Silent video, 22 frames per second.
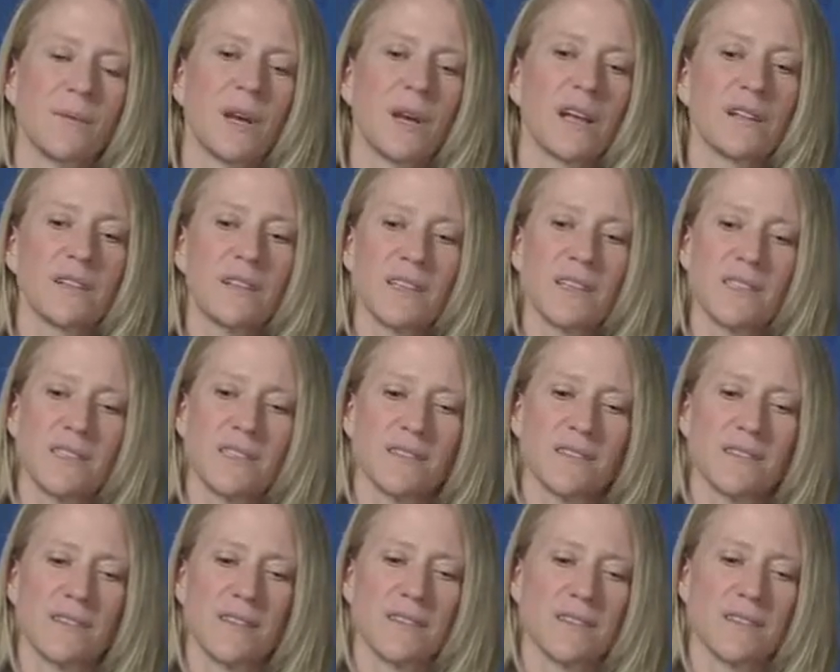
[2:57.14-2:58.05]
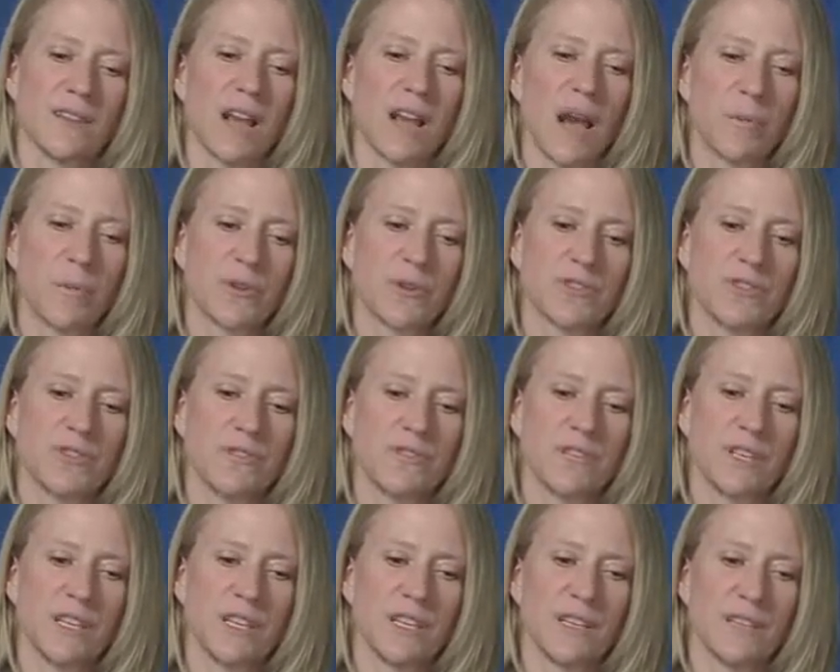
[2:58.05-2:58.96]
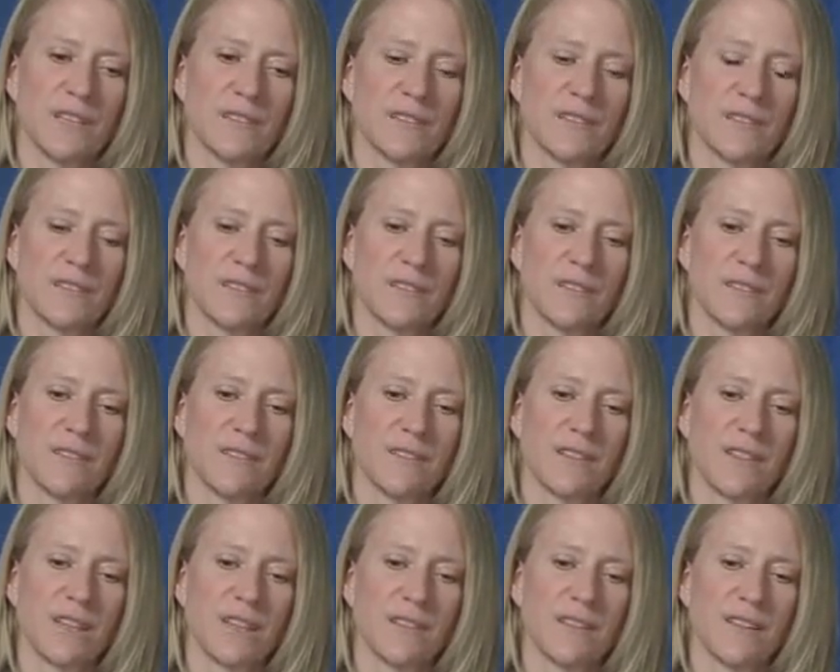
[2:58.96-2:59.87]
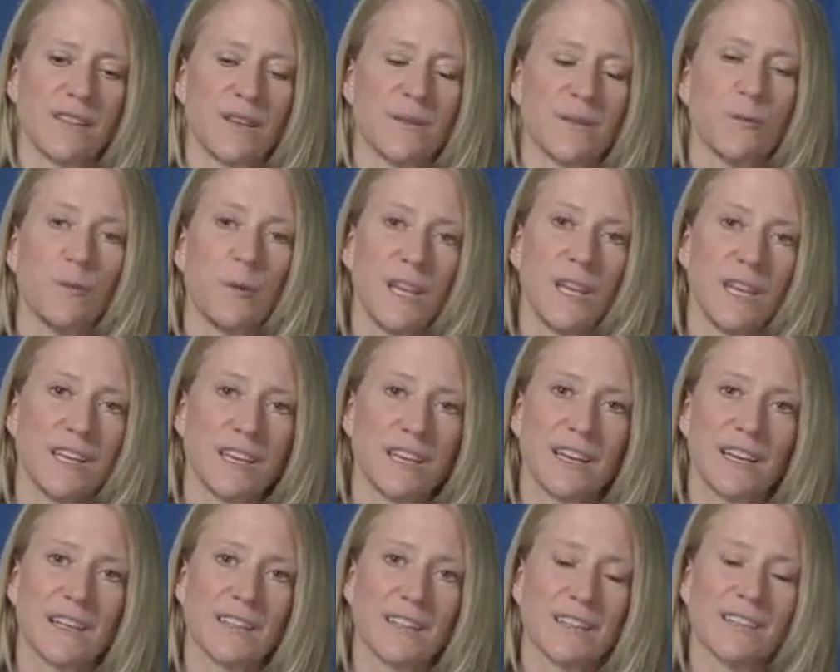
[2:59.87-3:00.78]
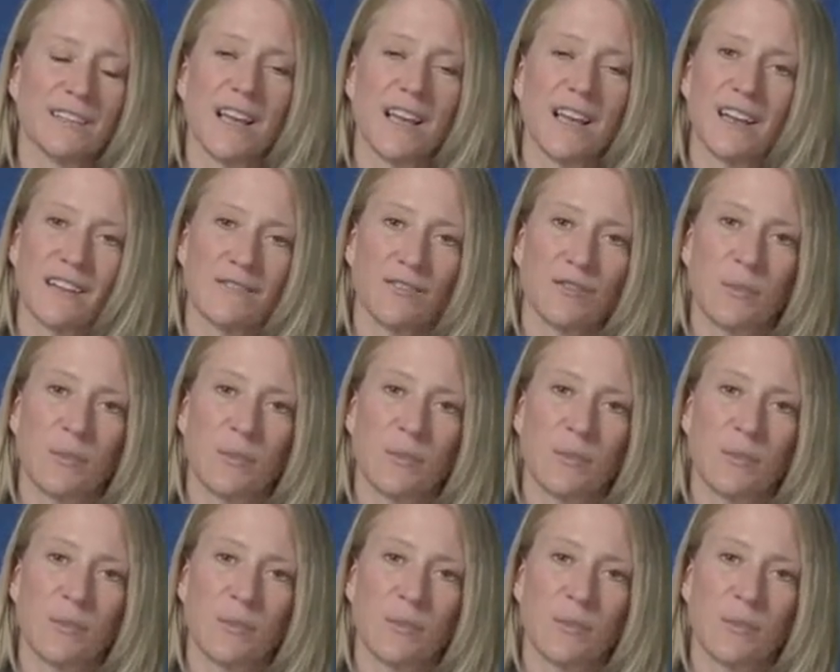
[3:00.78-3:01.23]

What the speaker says: Well, it's an opportunity that we get and not